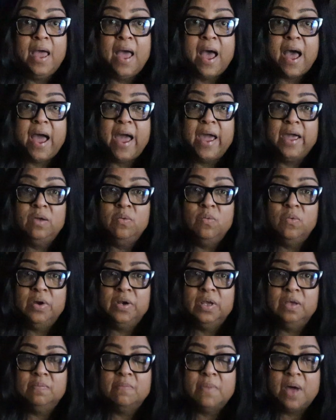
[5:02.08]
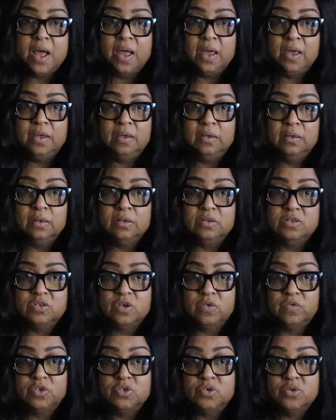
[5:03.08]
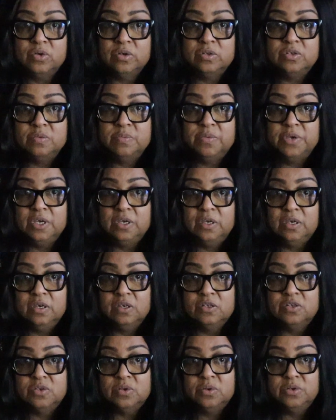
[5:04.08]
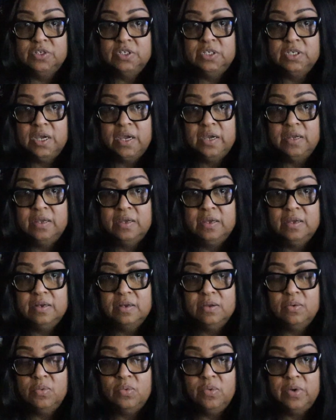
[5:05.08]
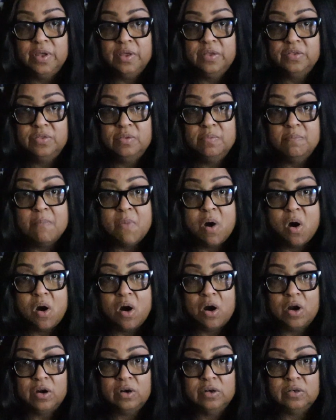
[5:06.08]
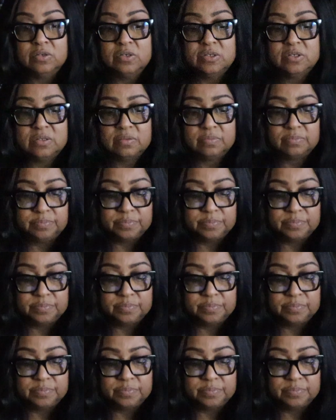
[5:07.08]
I wanted my servitor to be associated with Mars.